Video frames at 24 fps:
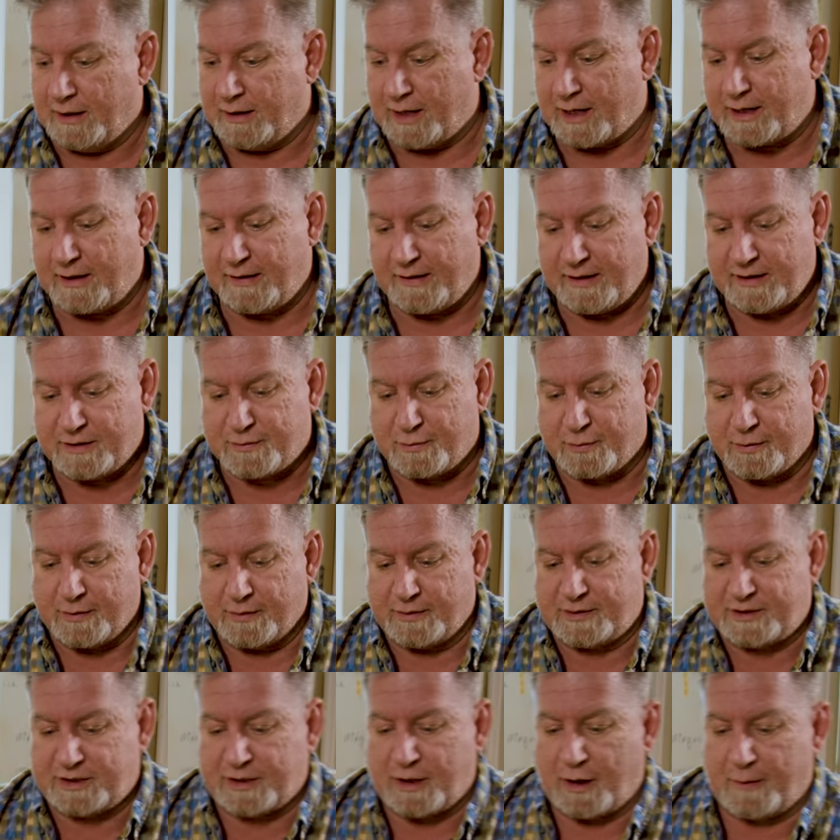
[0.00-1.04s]
A lot of these
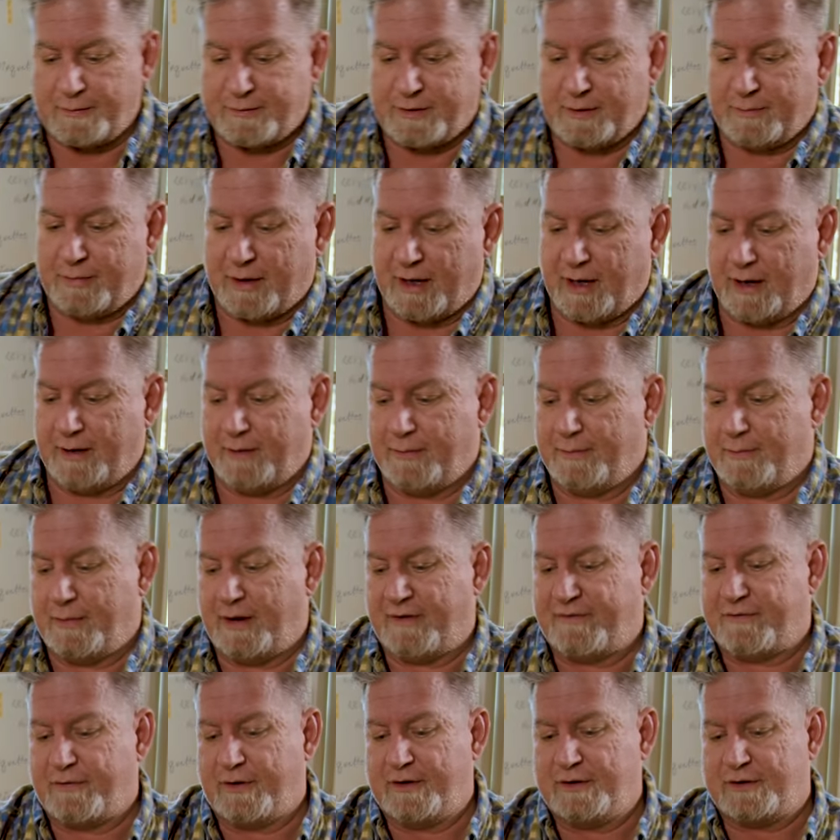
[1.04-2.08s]
were sculpted by
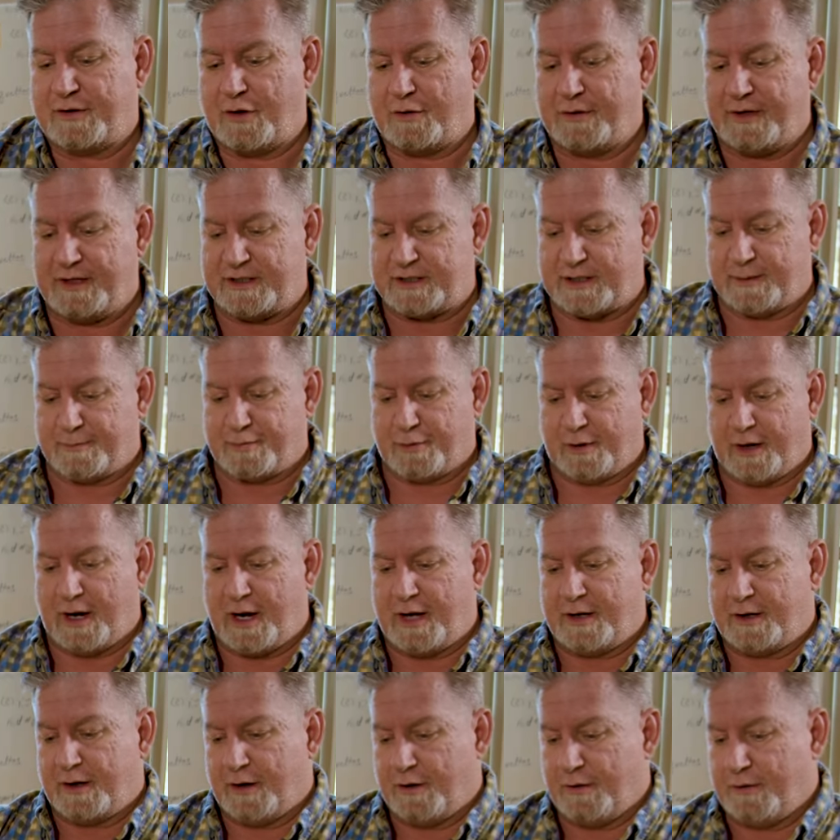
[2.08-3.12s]
my friend Tony
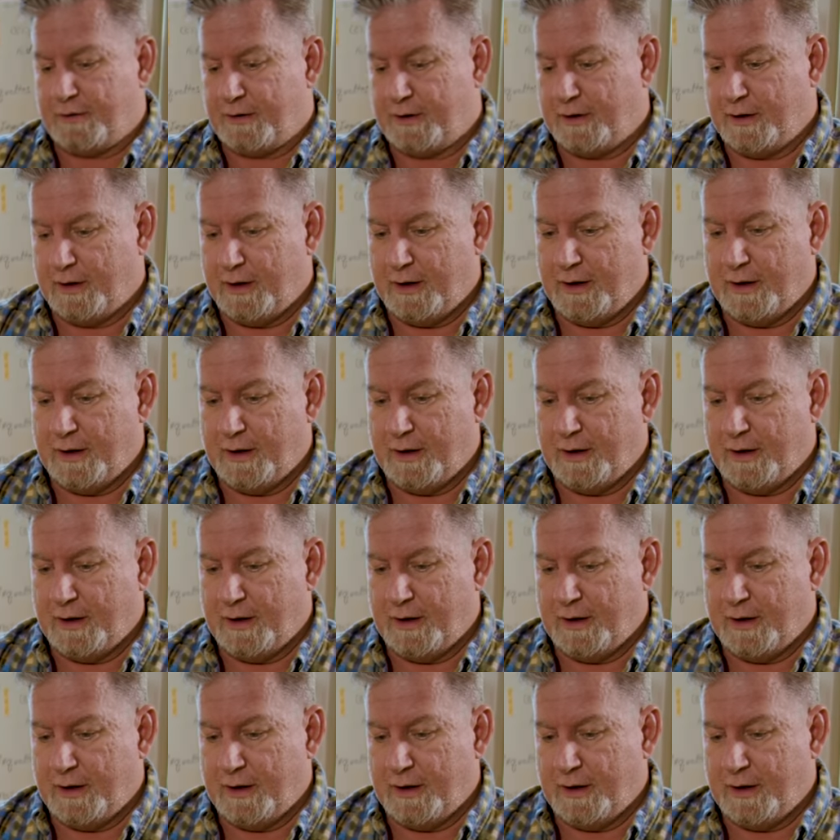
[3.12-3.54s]
Cipriano,